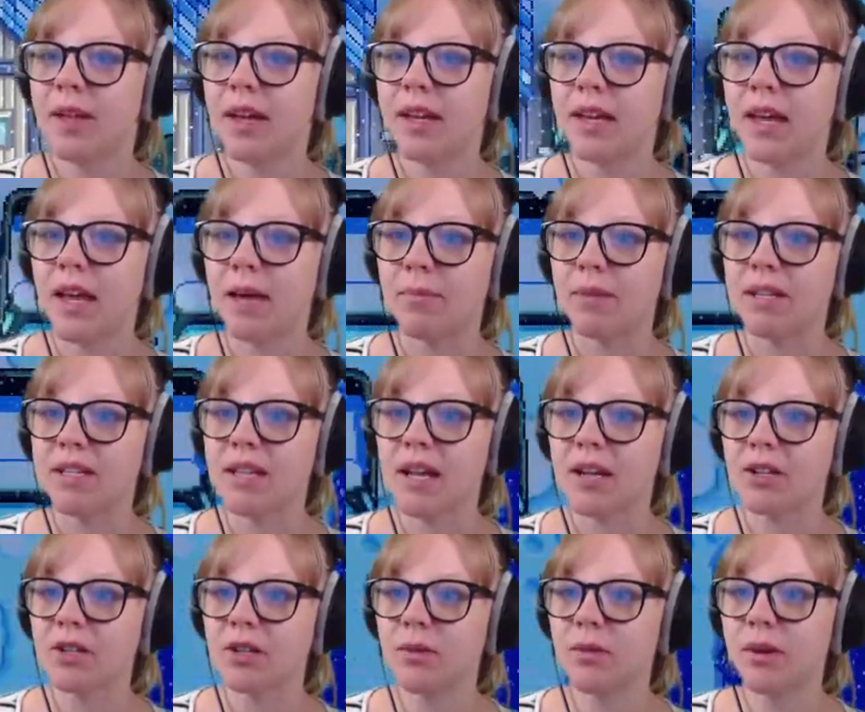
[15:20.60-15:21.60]
I am. He's
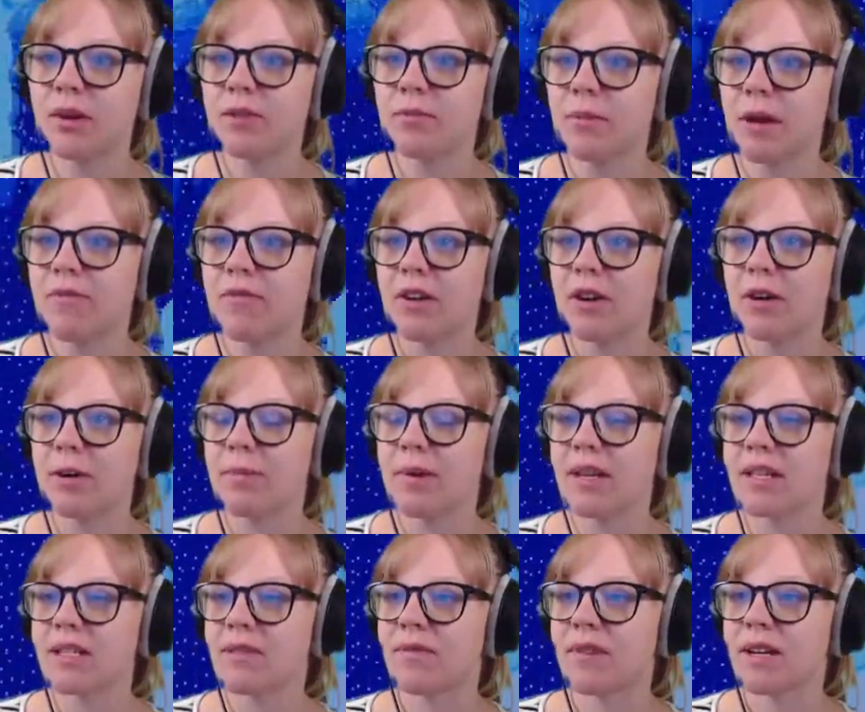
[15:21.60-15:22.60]
actually one of my very
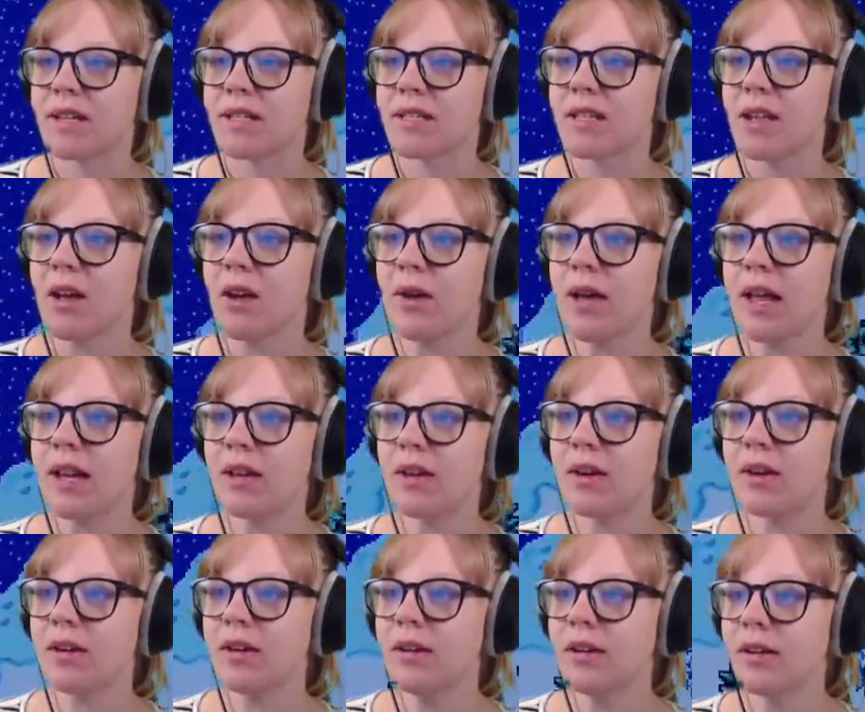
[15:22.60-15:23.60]
best friends. Oh,
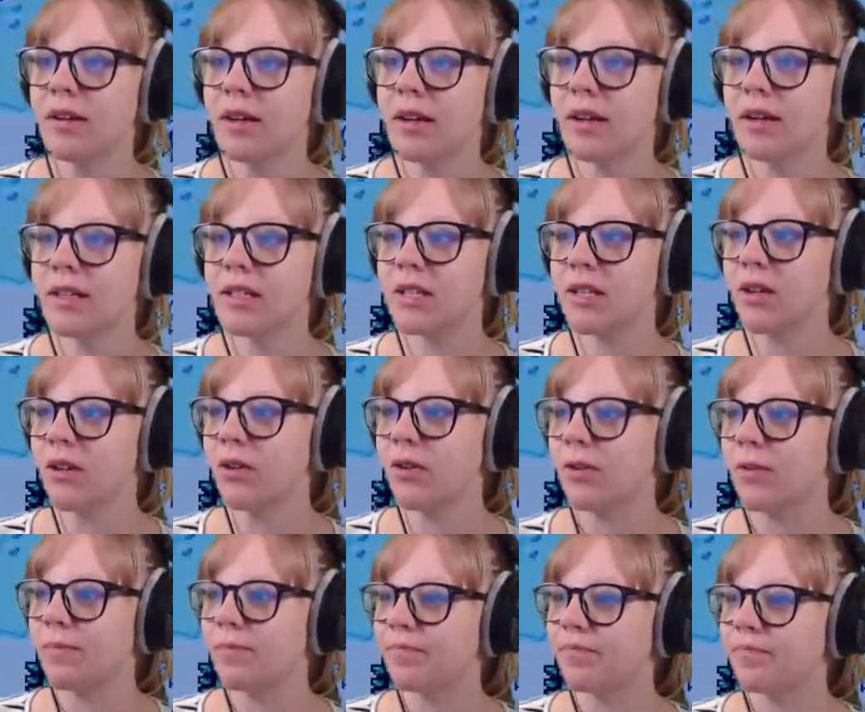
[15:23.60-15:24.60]
hello. It's
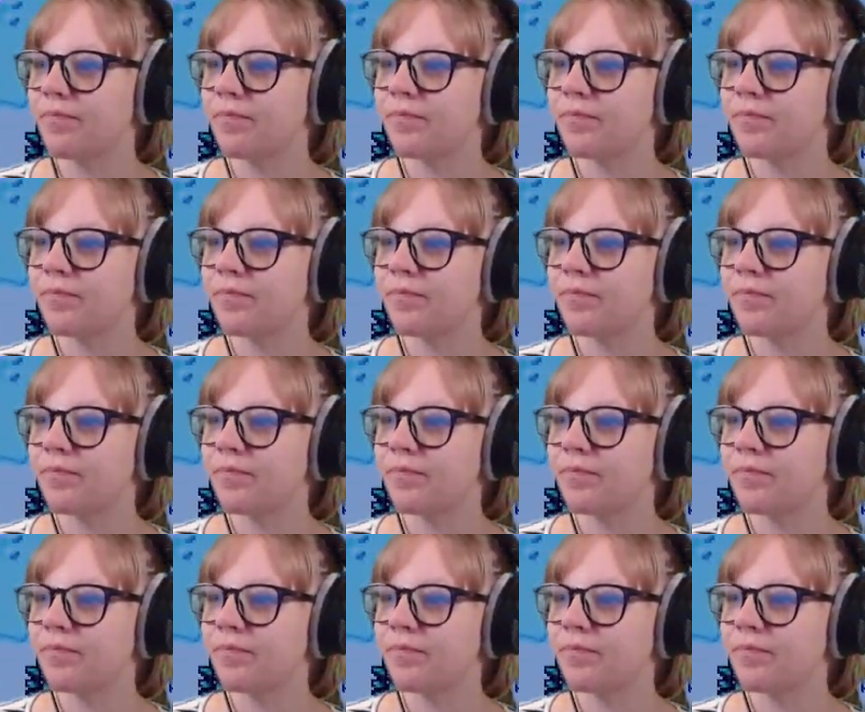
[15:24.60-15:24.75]
you.